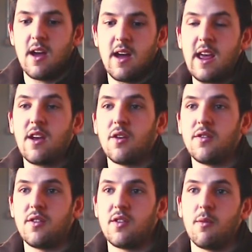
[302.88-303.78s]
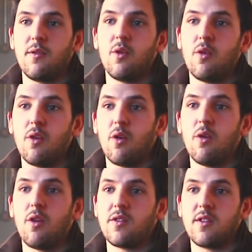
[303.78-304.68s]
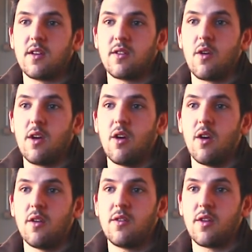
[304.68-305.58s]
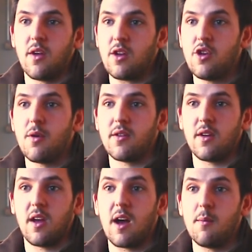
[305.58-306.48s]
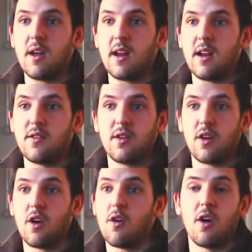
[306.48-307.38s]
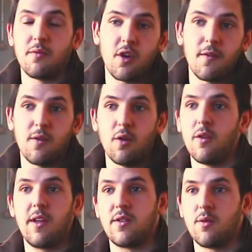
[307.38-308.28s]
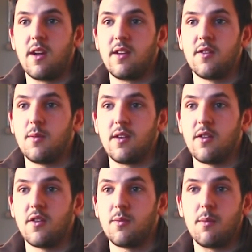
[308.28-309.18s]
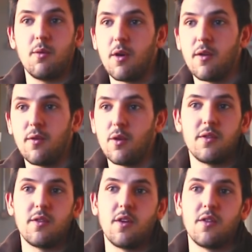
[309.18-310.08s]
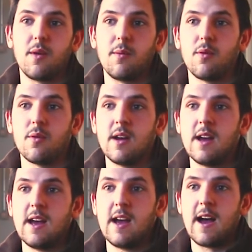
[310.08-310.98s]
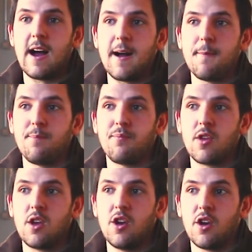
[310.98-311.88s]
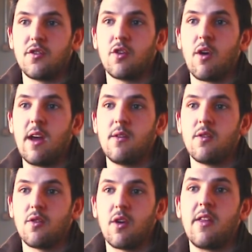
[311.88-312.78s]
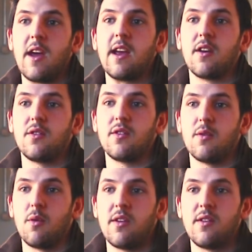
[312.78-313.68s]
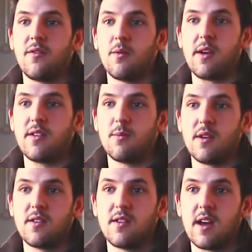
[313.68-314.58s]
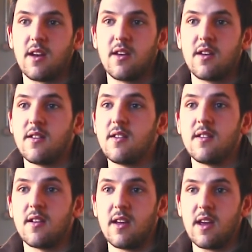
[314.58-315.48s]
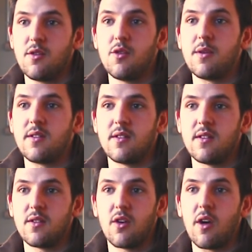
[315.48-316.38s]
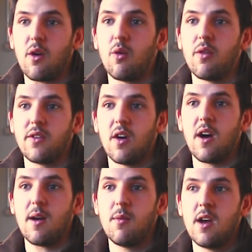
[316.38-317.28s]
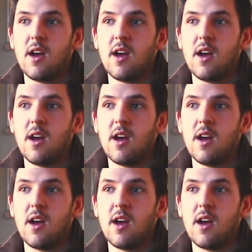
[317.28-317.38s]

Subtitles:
an ecosystem of all those things going on, so that a new person can come in and literally go, oh, top floor, that's where I need to speak to those people, bottom floors, those people. To create that ecosystem where there's information being shared consistently and new businesses growing all the time,